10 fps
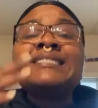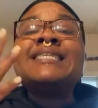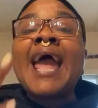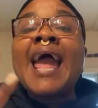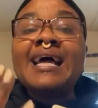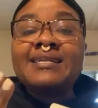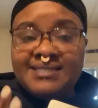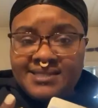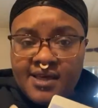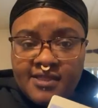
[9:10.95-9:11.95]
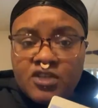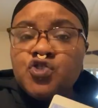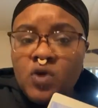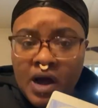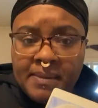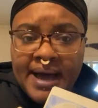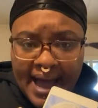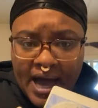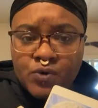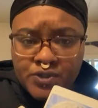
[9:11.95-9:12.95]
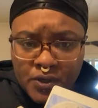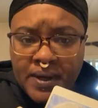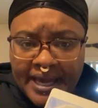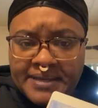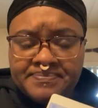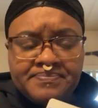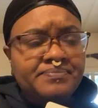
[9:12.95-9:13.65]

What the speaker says: dance the trauma out, okay?